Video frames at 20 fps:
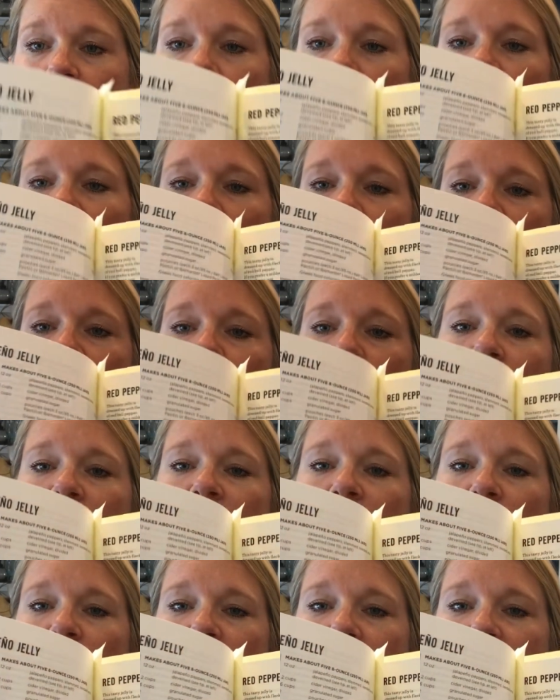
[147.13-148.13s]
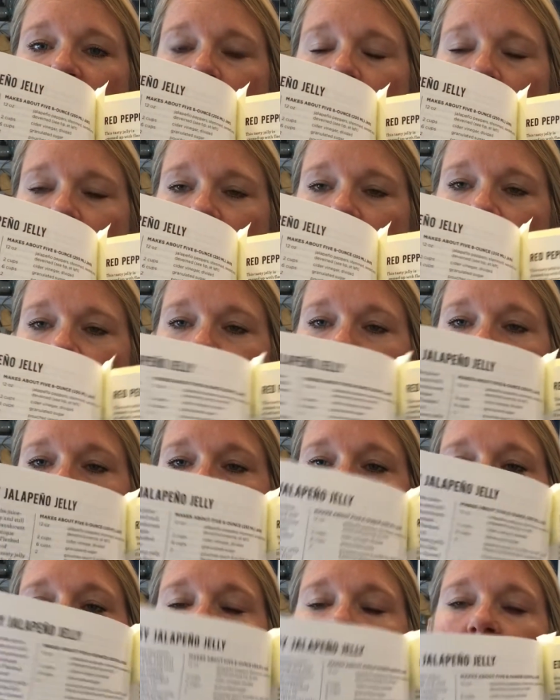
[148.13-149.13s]
And they're two different recipes.
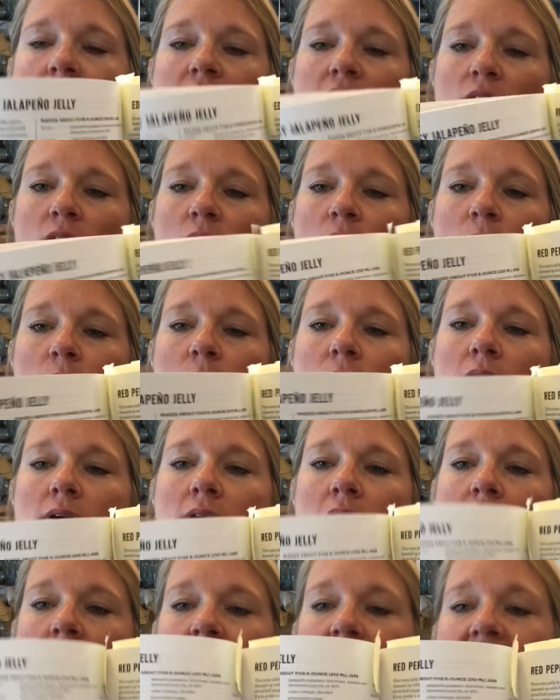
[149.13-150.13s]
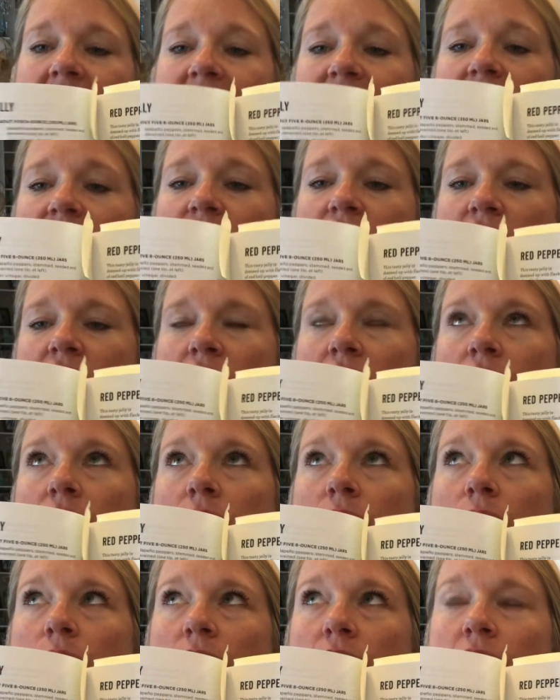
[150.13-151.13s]
So last year
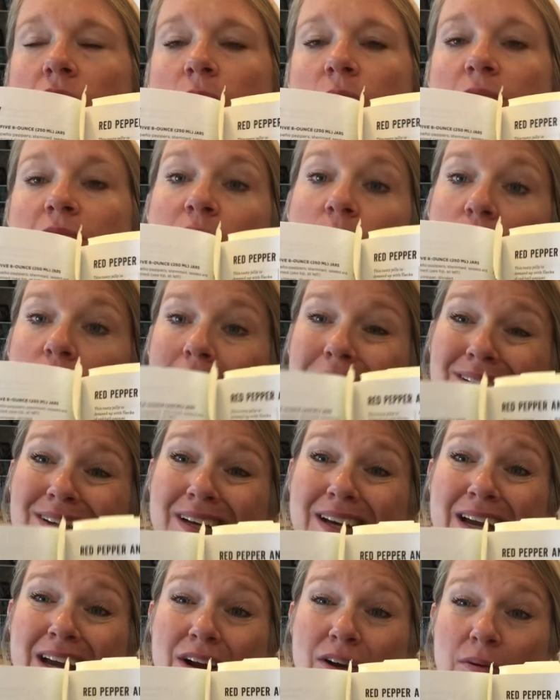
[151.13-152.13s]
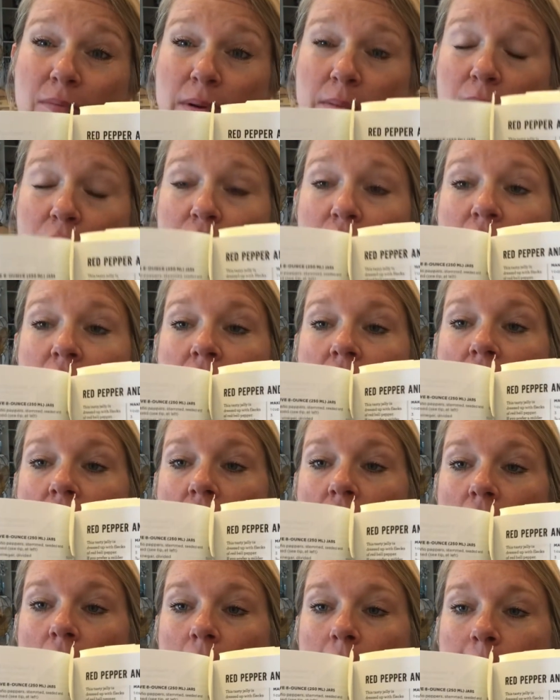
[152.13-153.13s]
or the year before, I can't remember.
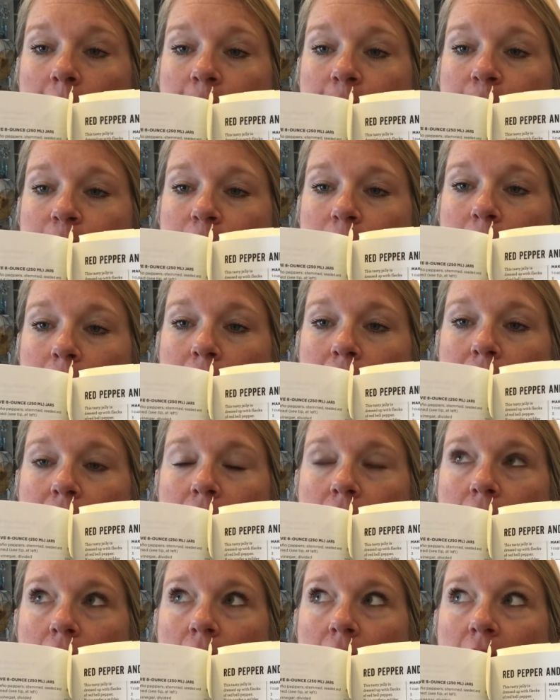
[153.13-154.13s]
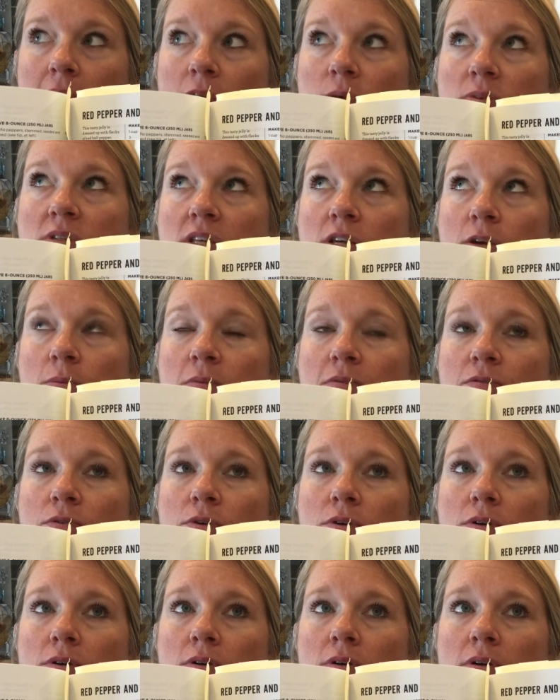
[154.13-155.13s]
I think it was the year
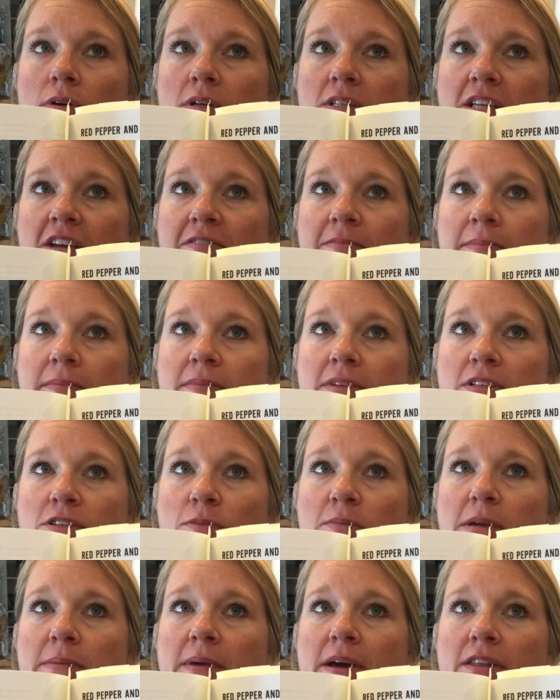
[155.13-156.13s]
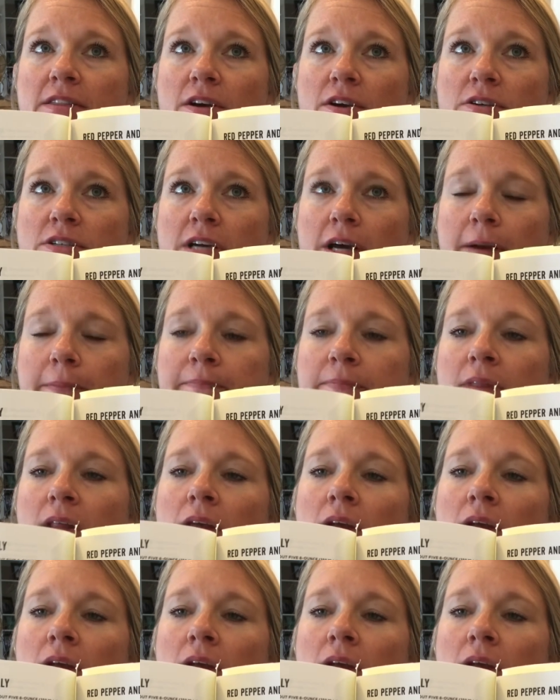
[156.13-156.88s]
before, because this will be my third time.